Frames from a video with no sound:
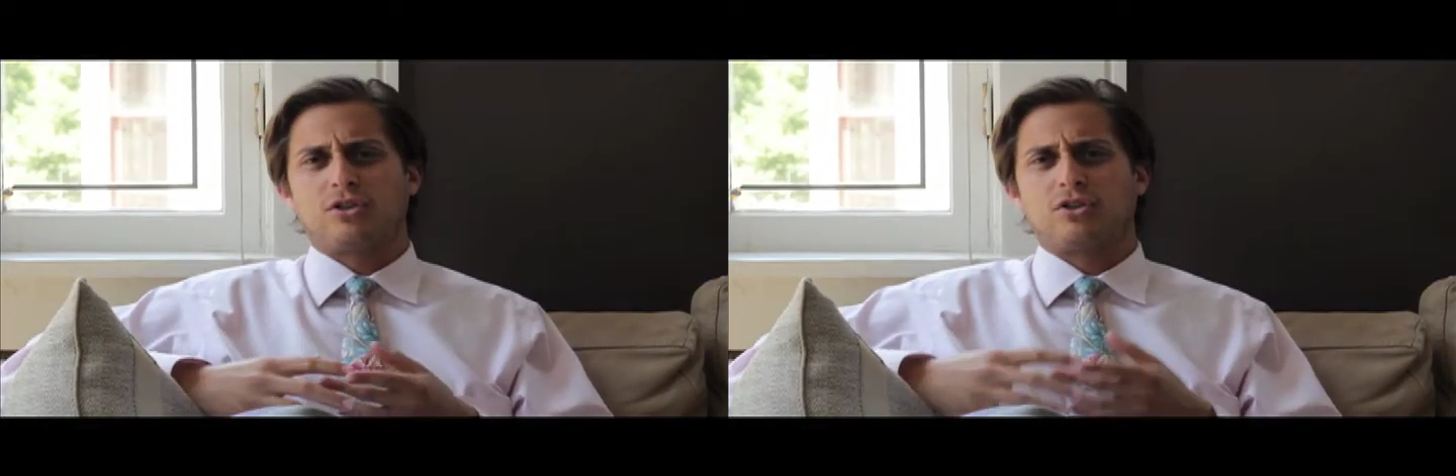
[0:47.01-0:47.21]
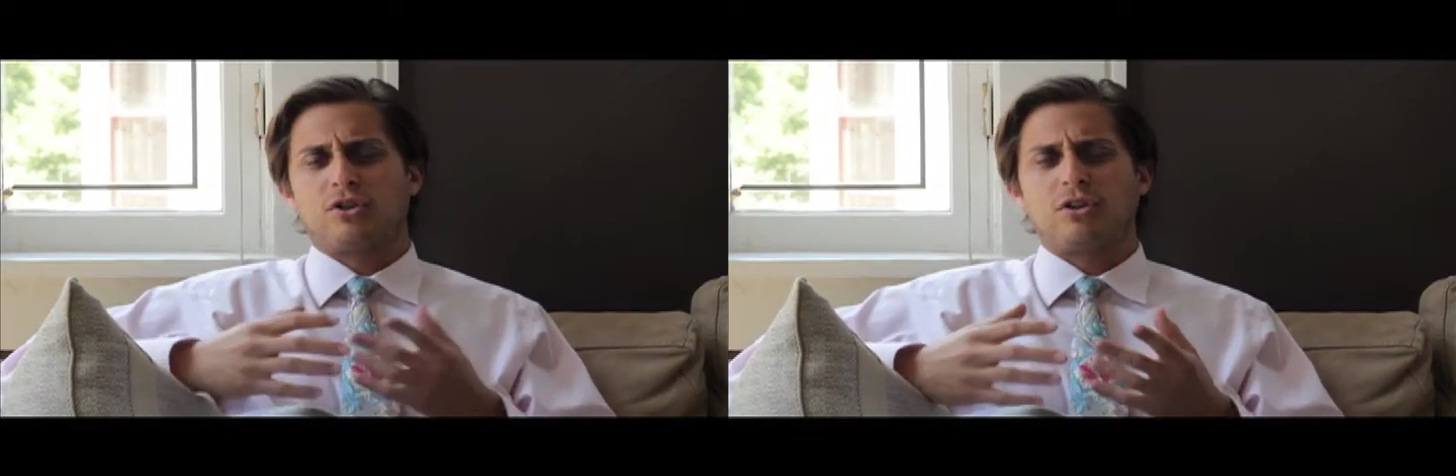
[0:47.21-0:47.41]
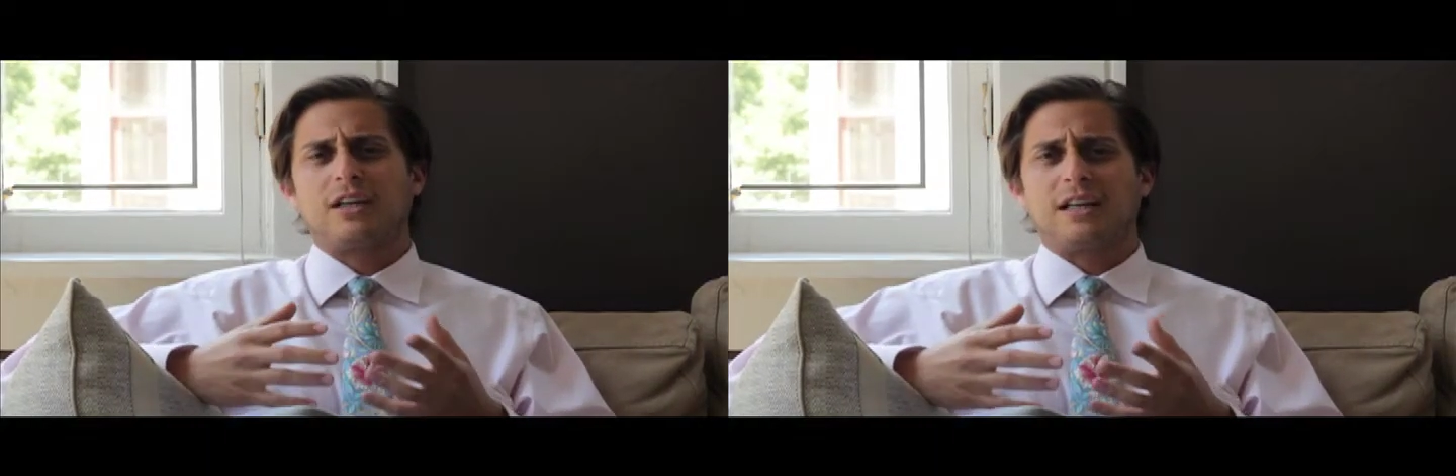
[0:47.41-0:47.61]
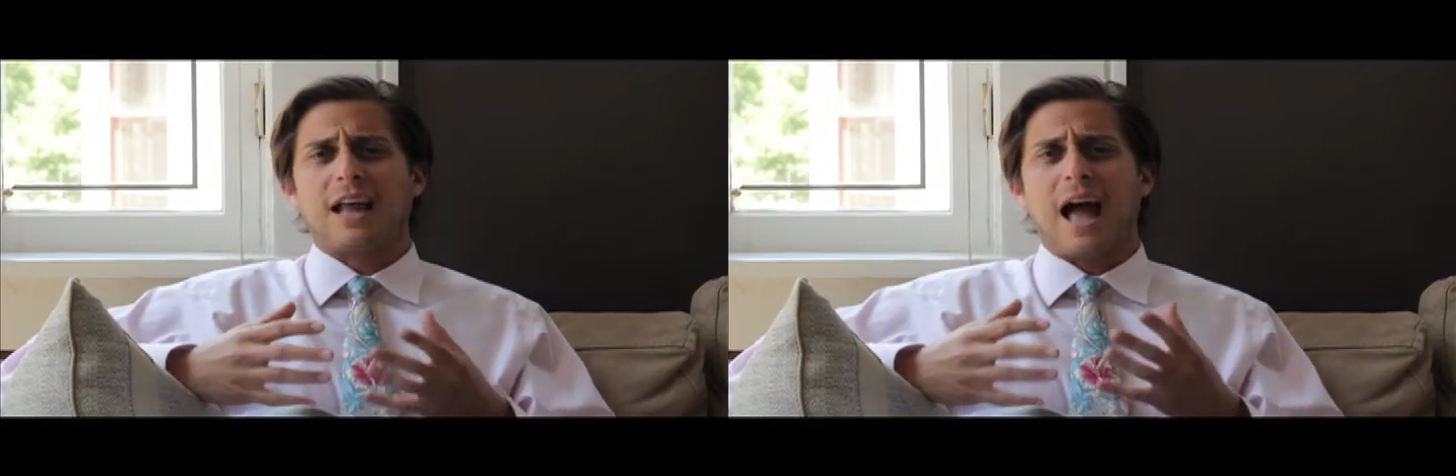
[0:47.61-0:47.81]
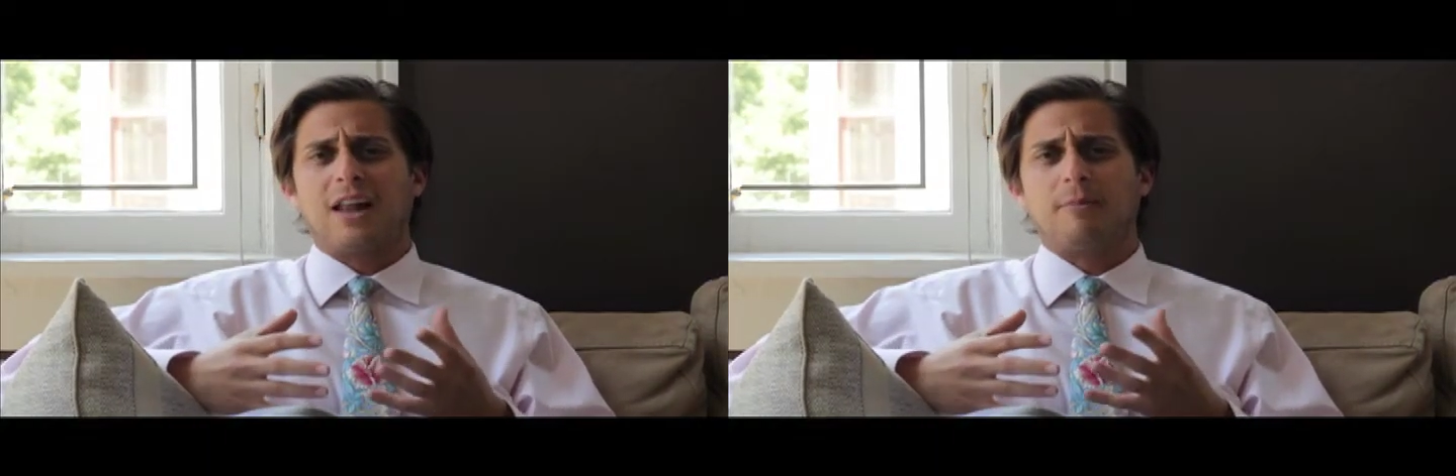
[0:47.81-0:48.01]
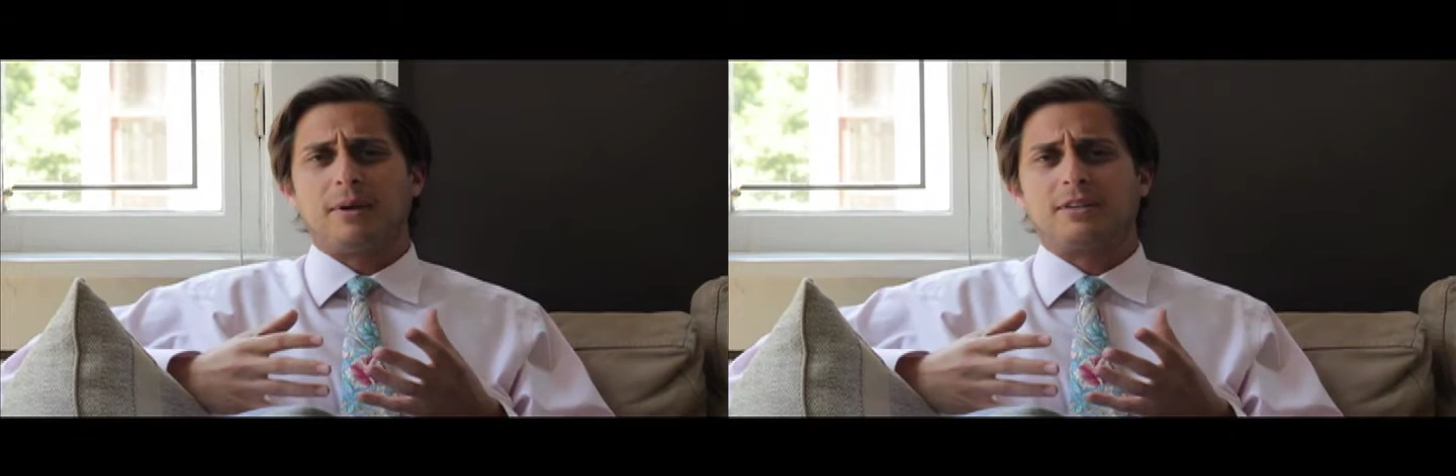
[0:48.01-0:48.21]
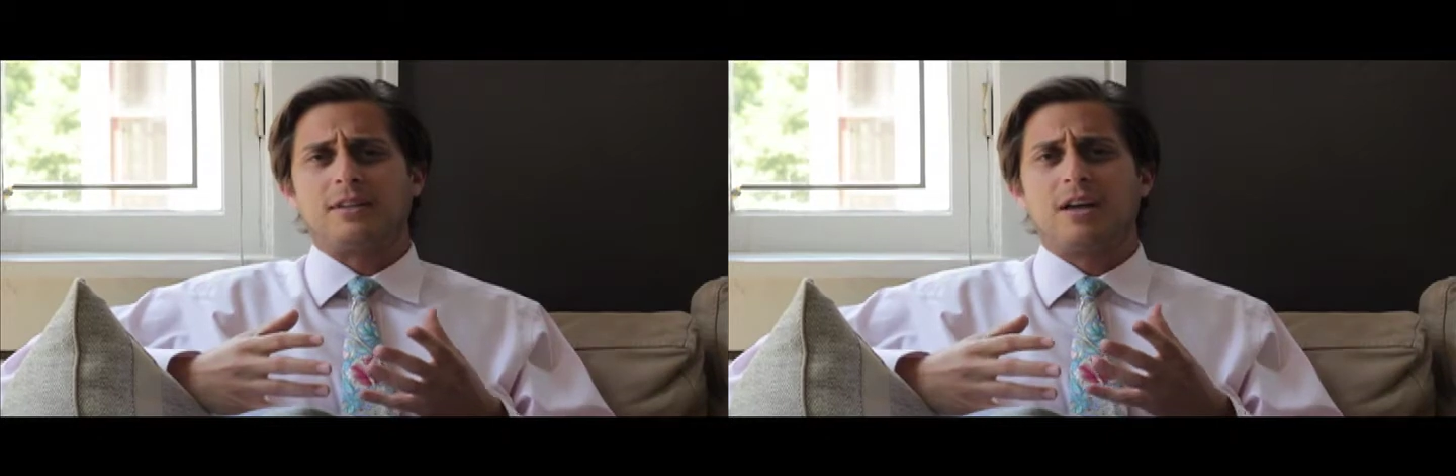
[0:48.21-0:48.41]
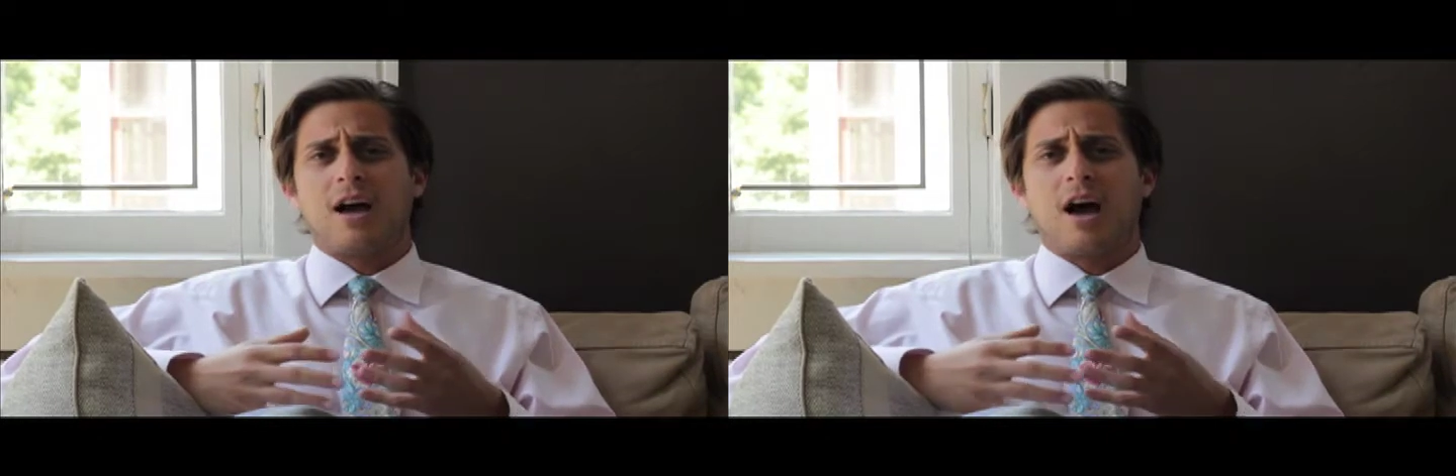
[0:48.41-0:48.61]
Certainly an element
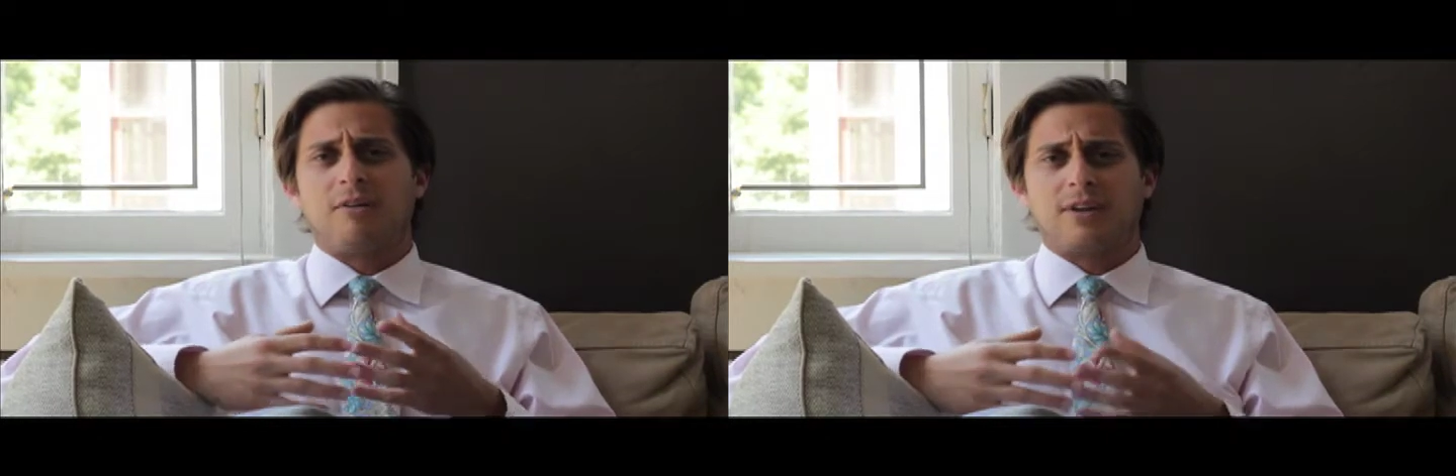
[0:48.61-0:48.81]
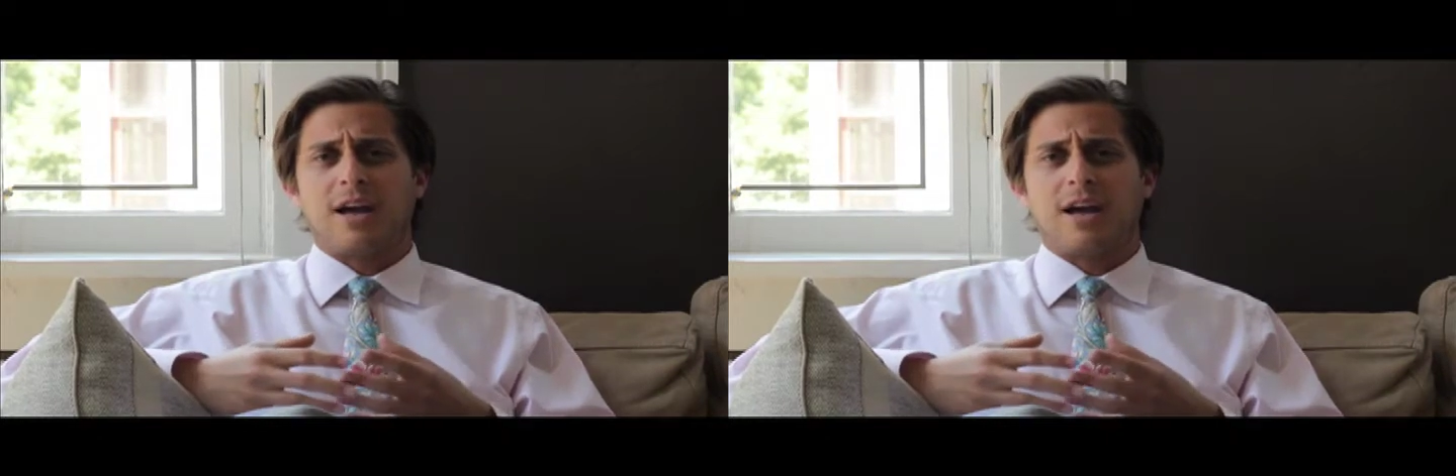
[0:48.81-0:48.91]
of